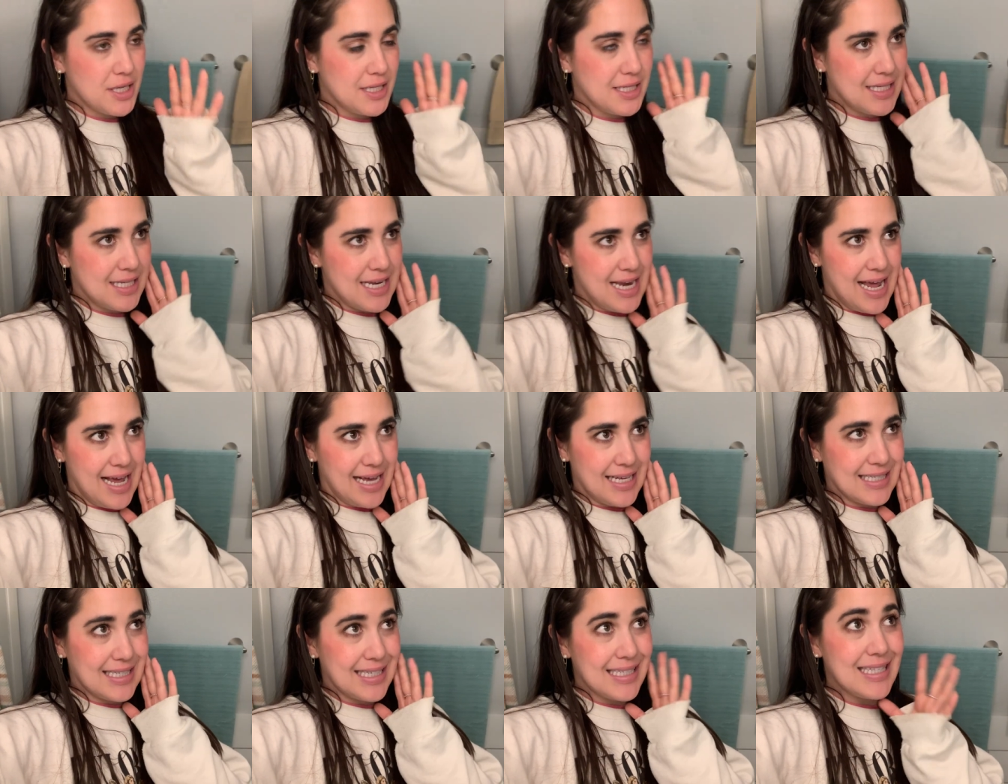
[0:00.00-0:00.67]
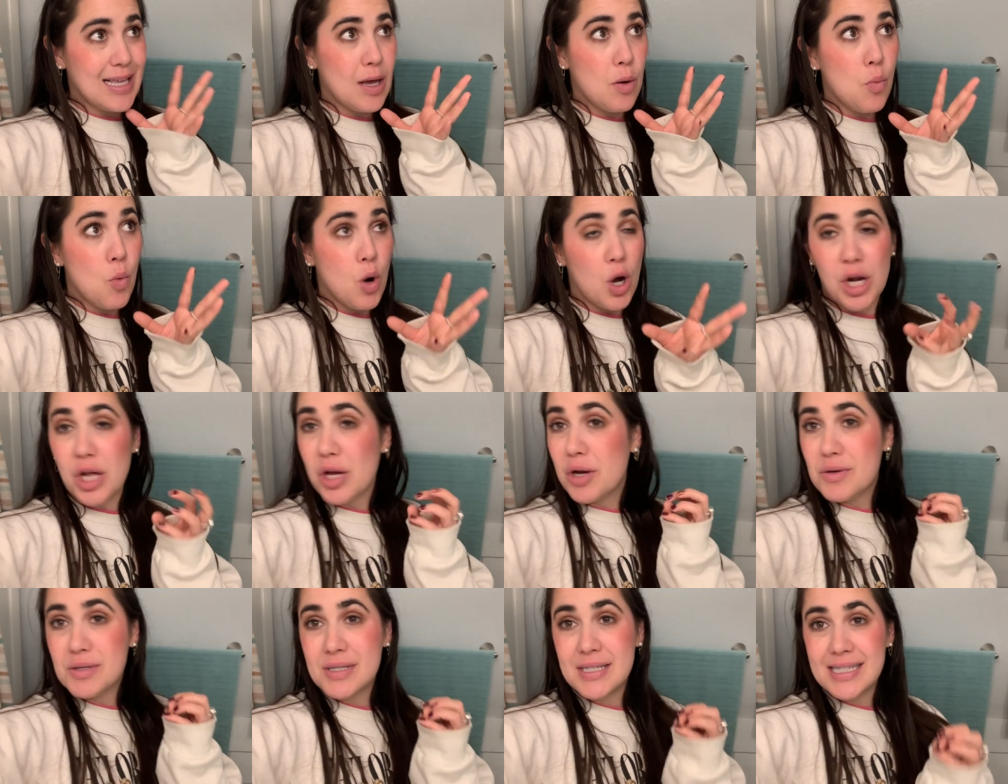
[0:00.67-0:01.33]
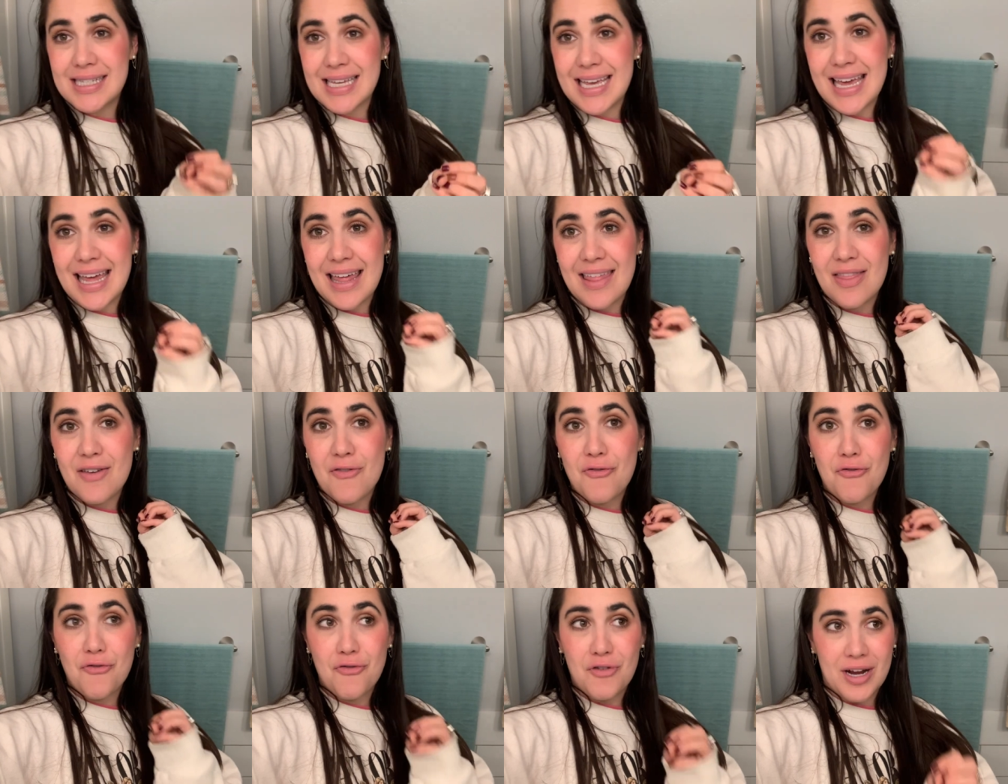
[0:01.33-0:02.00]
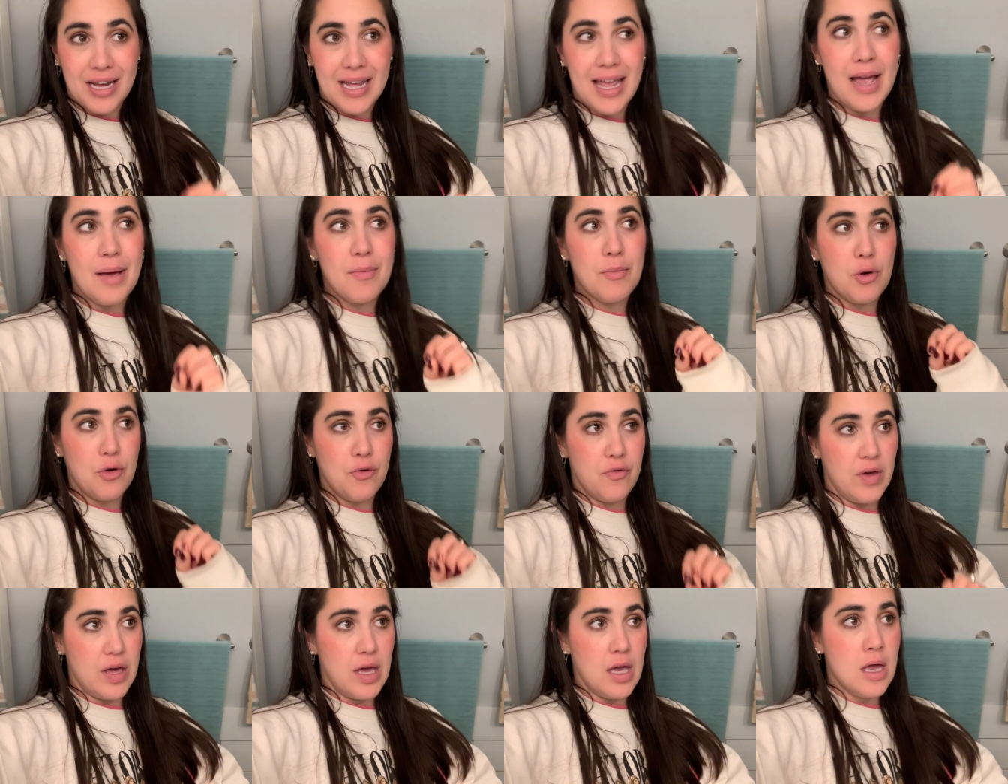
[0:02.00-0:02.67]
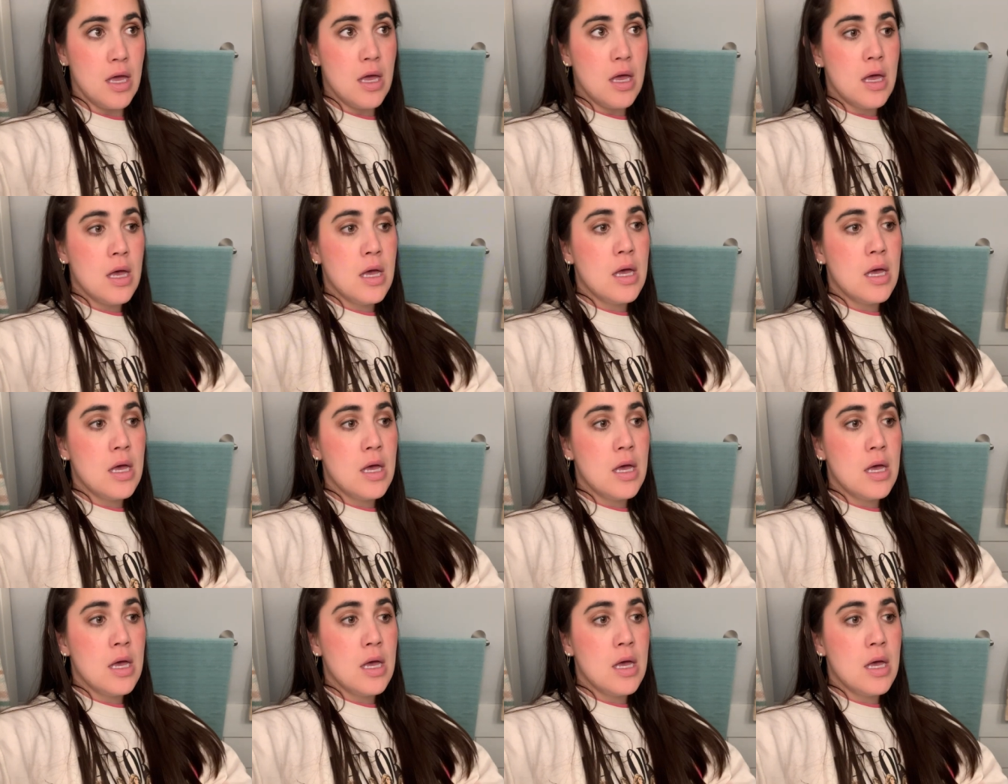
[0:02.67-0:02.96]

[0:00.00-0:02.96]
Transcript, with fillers: and Snakes because I want to go see the freaking movie.